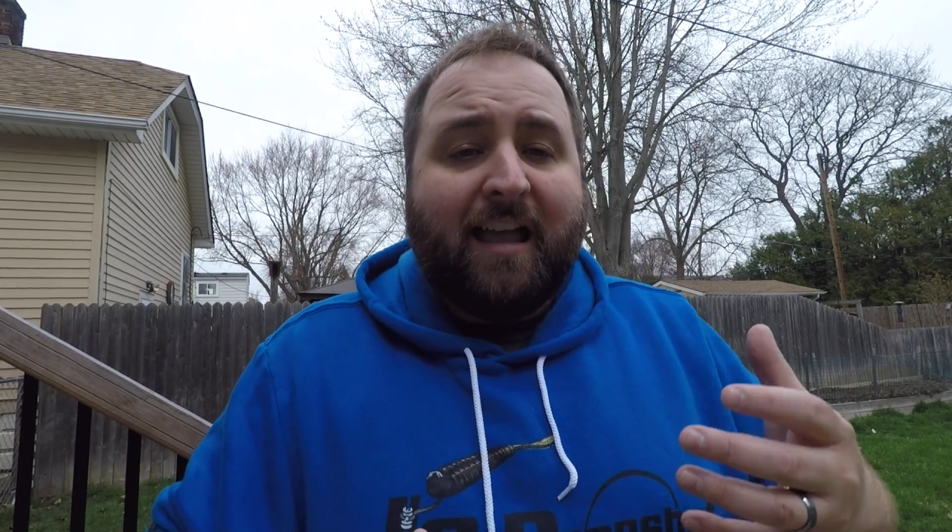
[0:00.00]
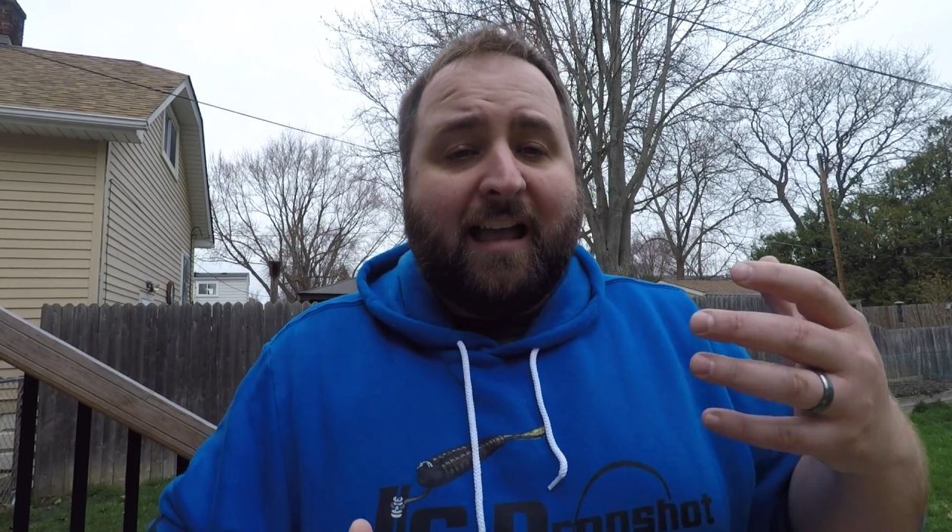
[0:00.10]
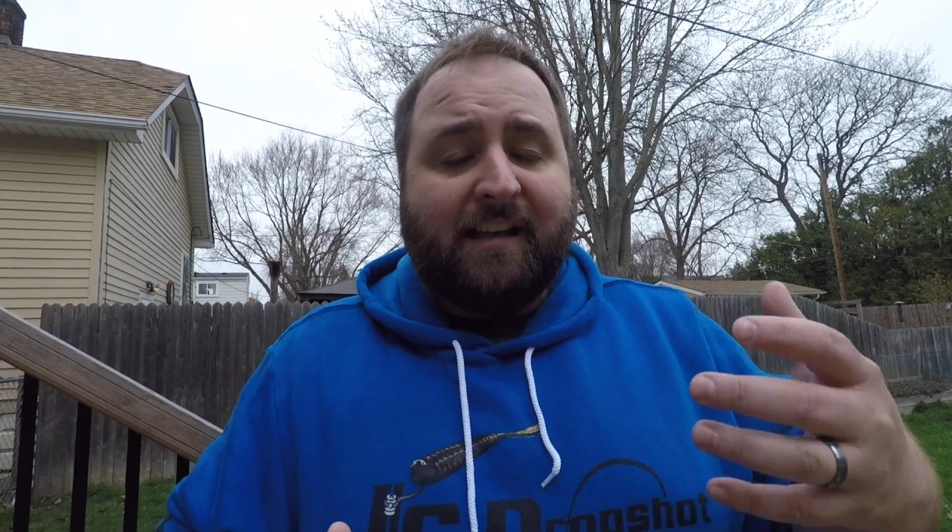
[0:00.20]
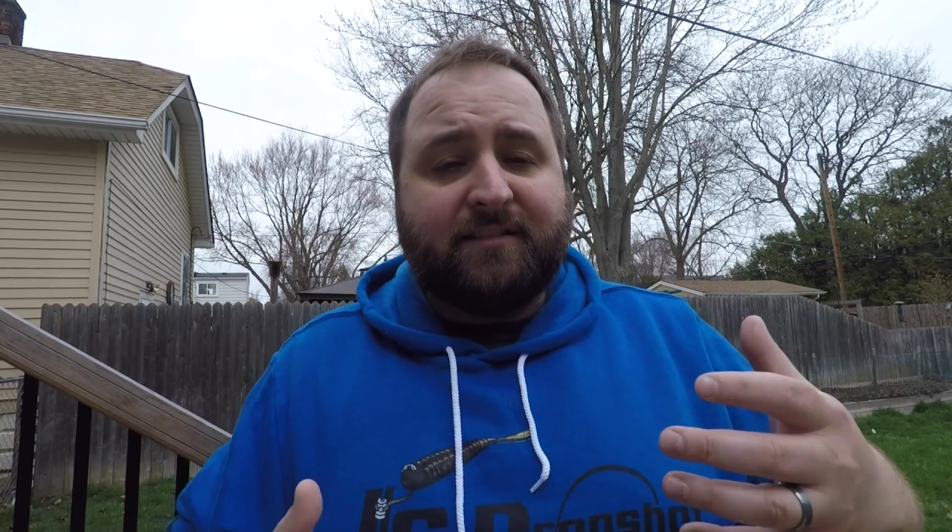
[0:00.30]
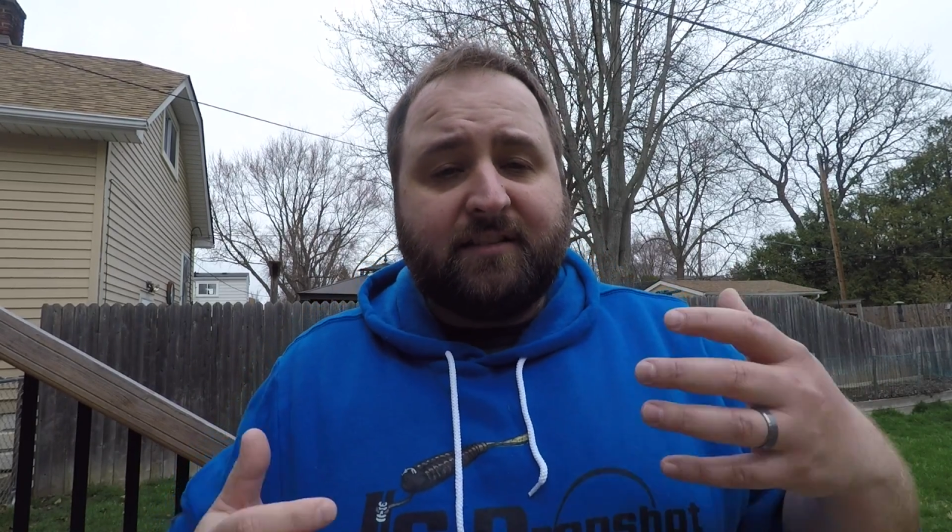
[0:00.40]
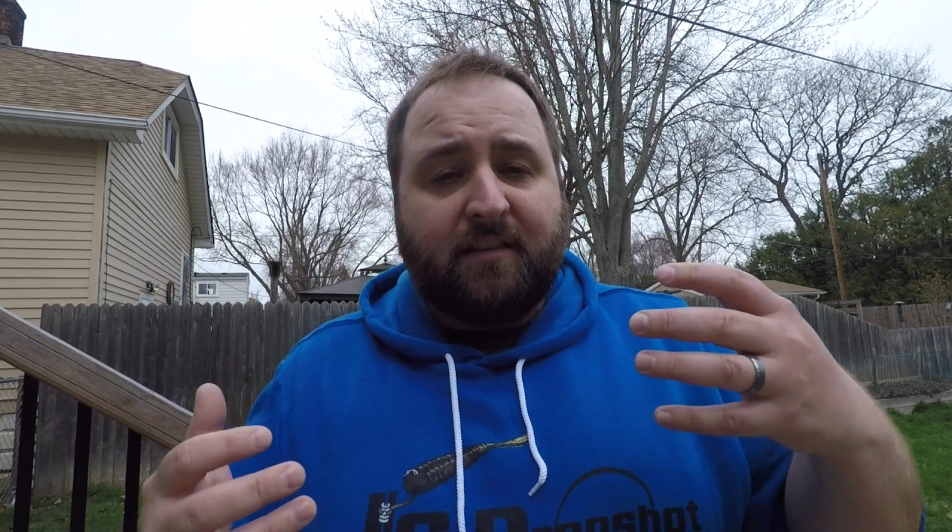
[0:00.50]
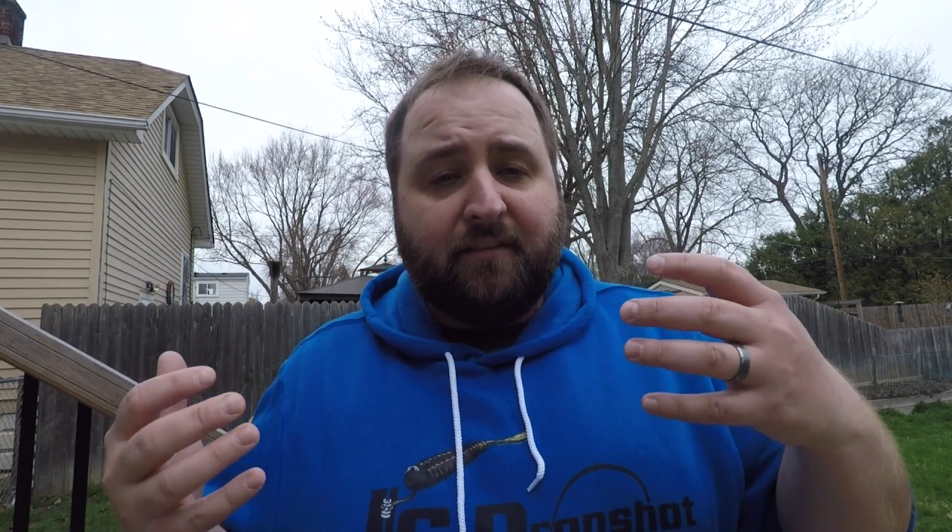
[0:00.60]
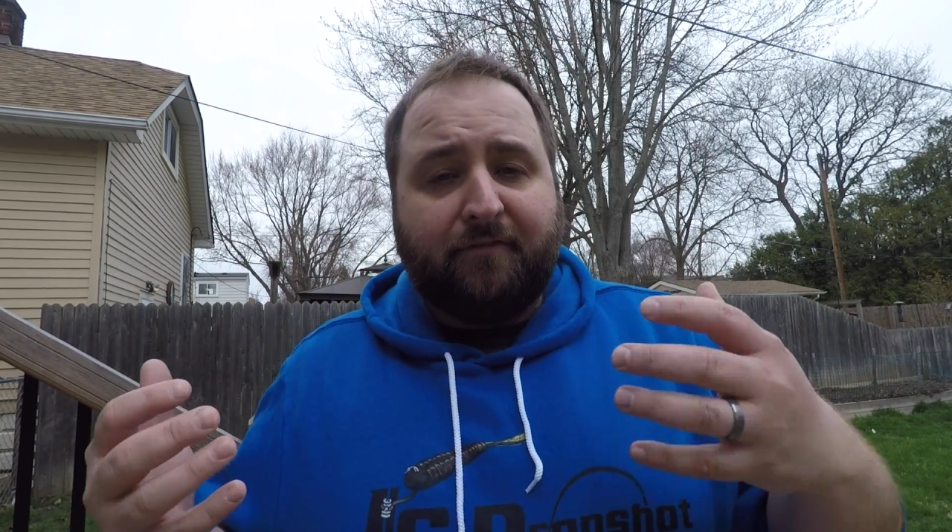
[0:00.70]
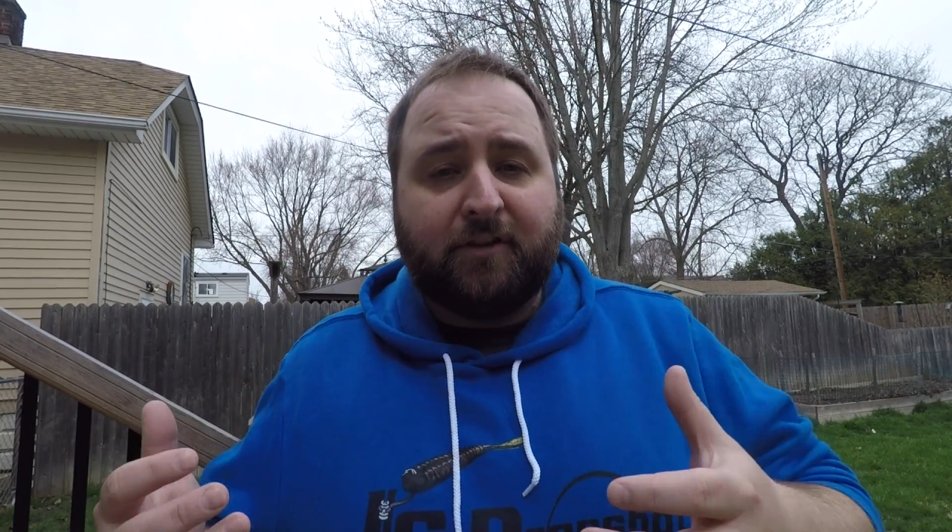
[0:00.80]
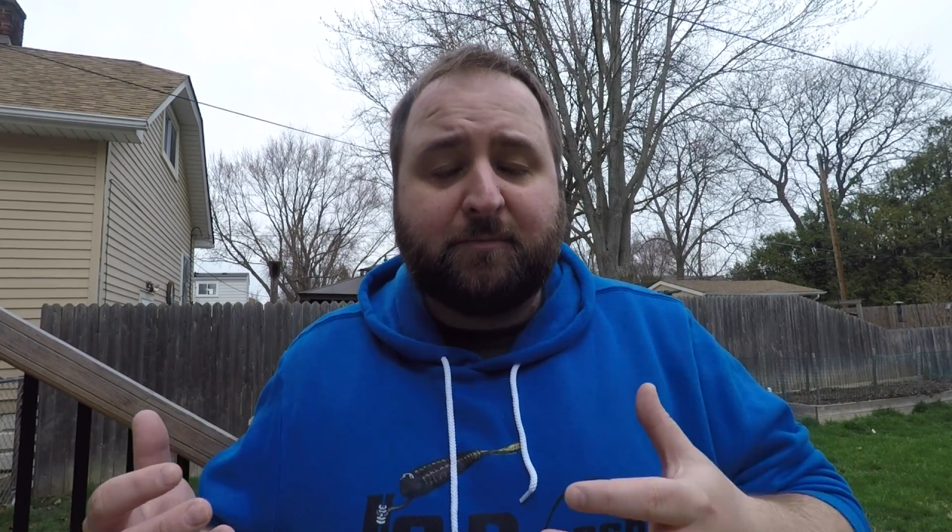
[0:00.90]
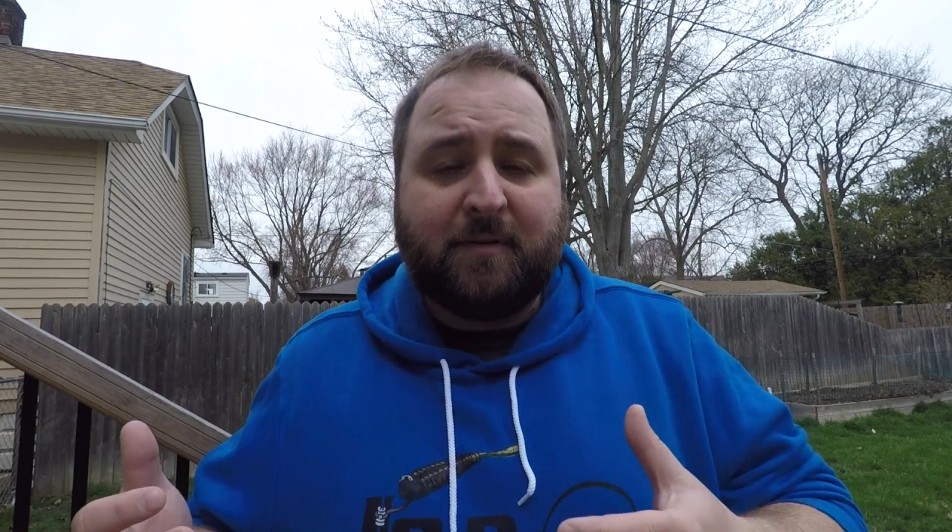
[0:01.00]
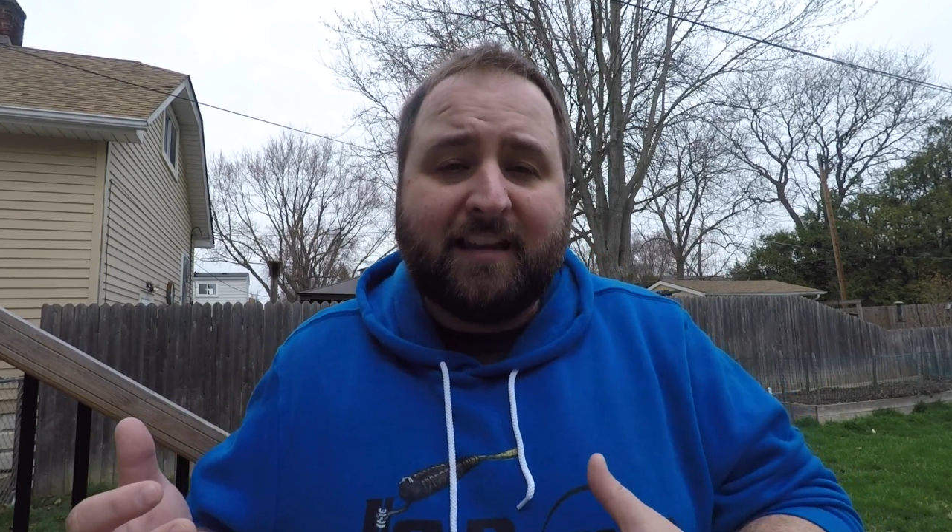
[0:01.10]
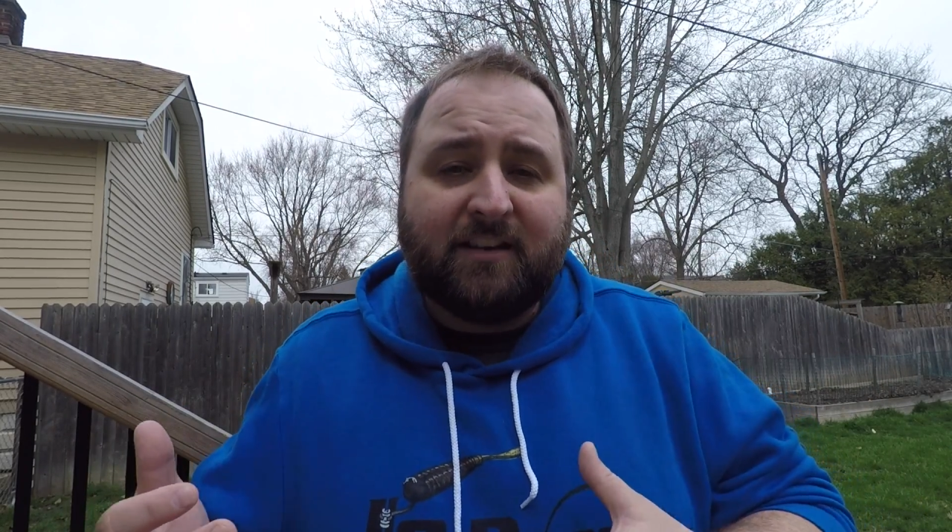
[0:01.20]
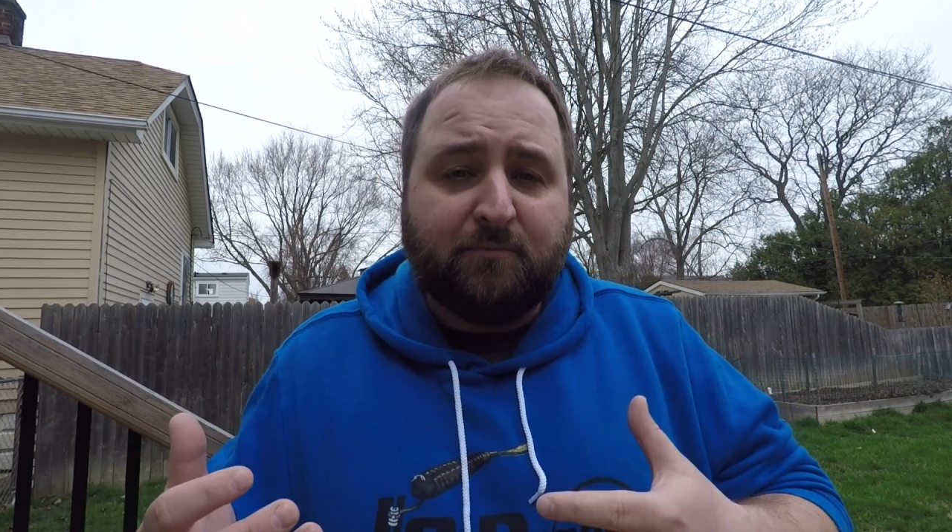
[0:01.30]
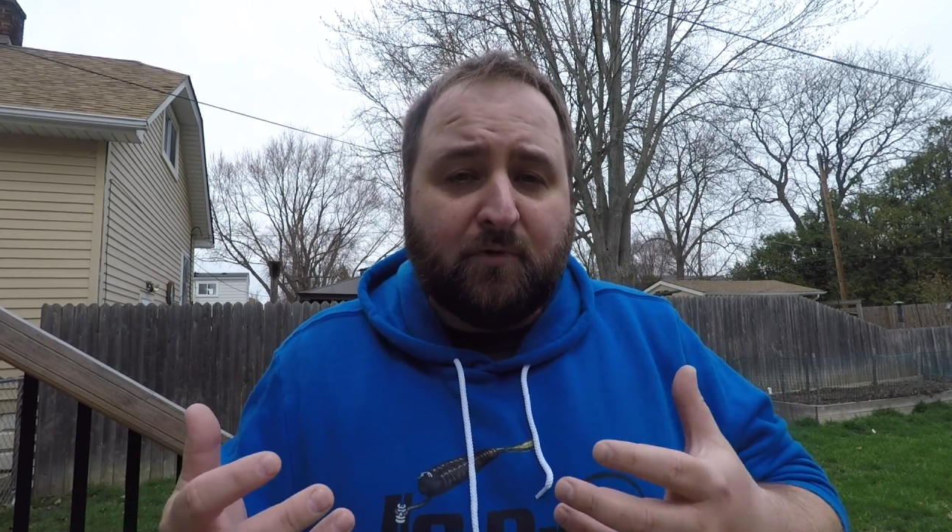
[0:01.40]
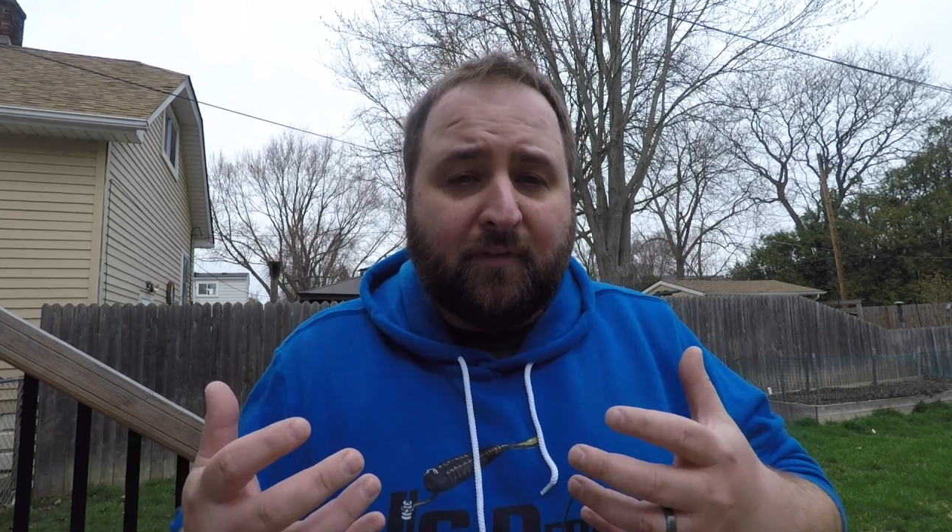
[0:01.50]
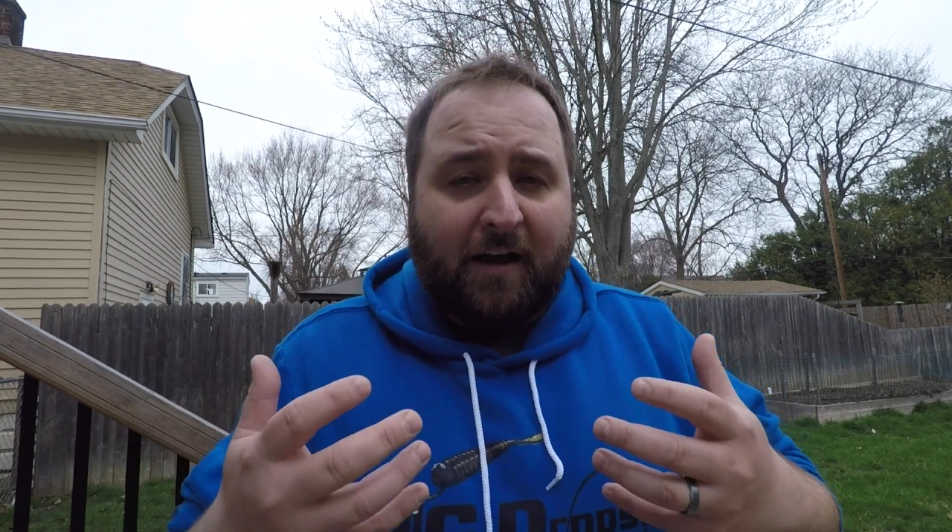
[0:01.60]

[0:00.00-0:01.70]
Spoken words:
as the fish begin to move